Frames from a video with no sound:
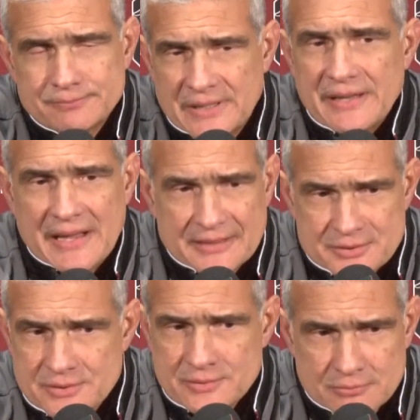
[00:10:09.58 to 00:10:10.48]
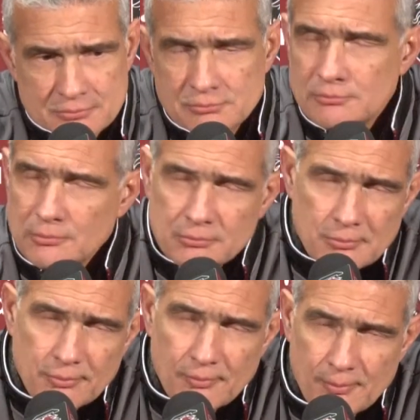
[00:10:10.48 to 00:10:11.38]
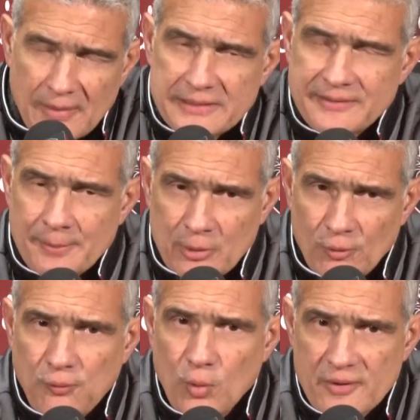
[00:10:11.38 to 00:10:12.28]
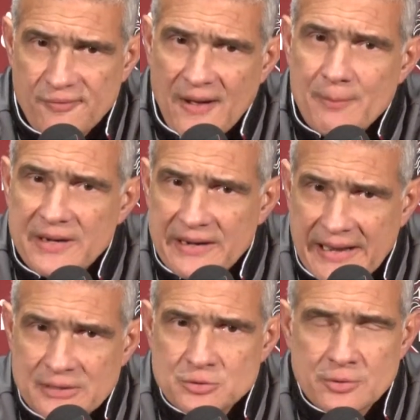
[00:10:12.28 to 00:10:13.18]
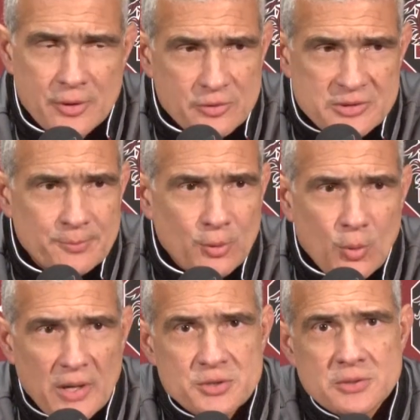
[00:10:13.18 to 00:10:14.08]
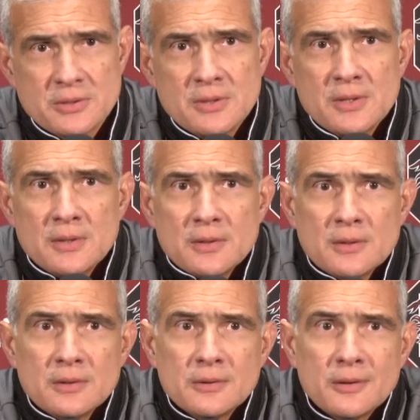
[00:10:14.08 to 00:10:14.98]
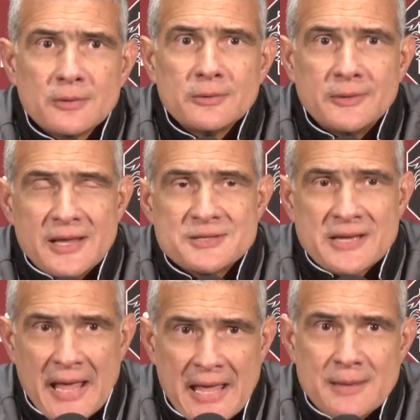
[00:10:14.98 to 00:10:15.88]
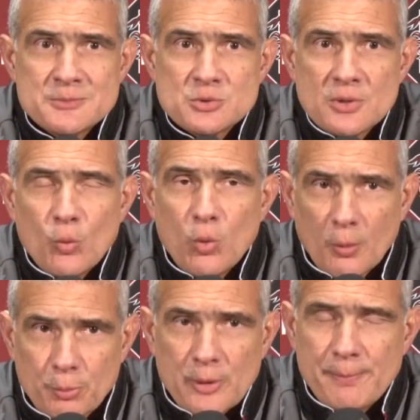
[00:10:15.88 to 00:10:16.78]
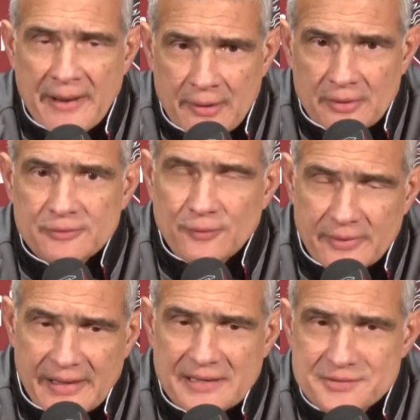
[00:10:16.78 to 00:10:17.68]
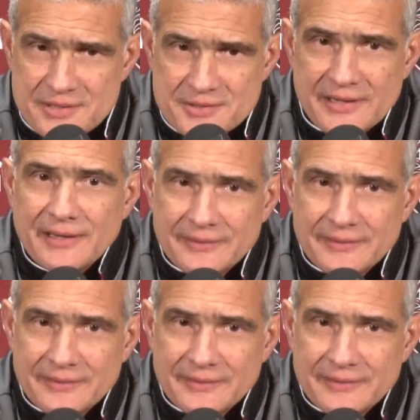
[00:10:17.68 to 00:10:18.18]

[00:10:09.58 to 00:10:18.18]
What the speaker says: But yes, my typical 45-minute answer to your simple question, these games will prepare us for the SEC.